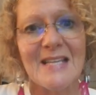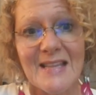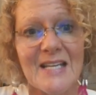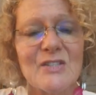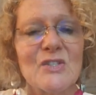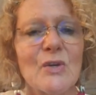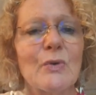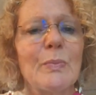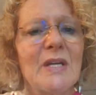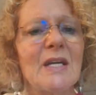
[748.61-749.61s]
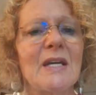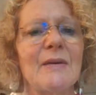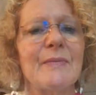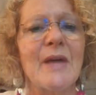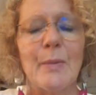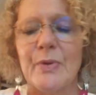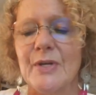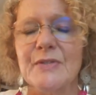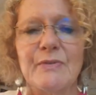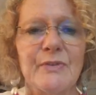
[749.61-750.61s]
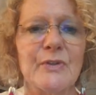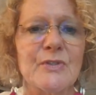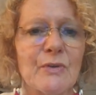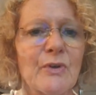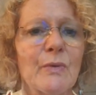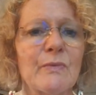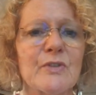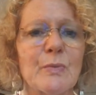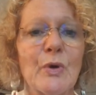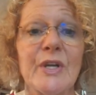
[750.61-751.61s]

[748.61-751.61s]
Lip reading: then so be it. That person feels uncomfortable.